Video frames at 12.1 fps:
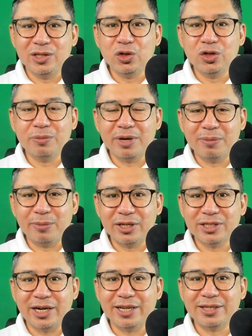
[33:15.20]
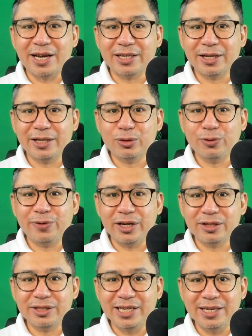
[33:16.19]
Union members are entitled to
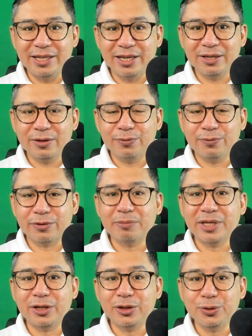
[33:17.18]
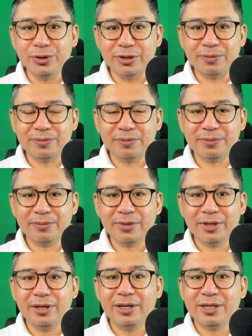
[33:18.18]
fair dealing from their union.
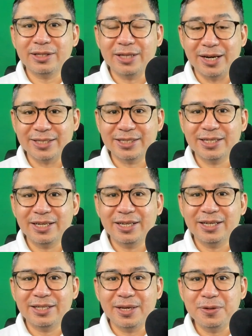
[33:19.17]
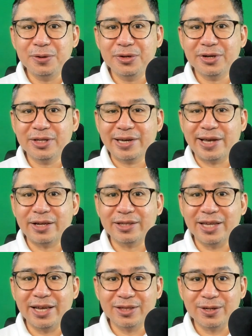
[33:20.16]
Thus, the union
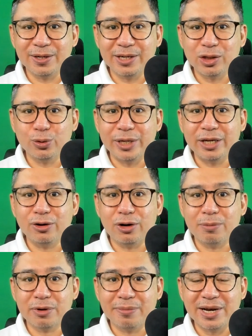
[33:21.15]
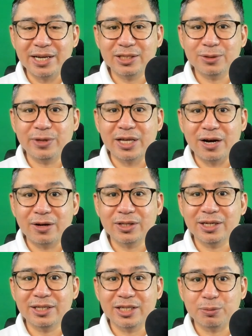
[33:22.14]
cannot enter into a compromise
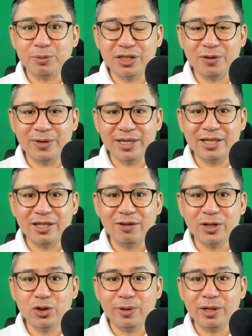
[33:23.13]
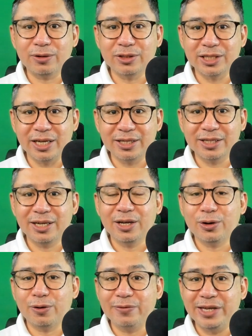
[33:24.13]
without the specific individual consent
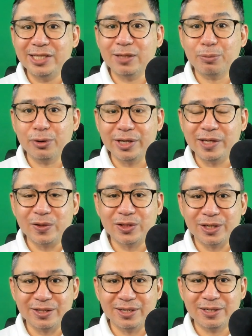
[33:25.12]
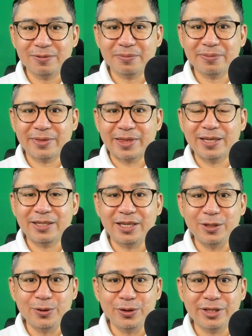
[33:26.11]
of each employee concerned.
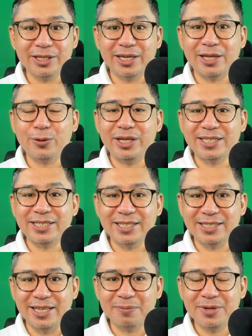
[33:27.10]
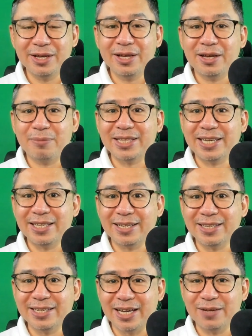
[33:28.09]
The union can only assist them but
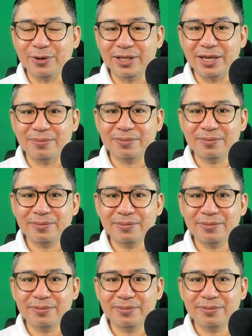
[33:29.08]
cannot decide for them.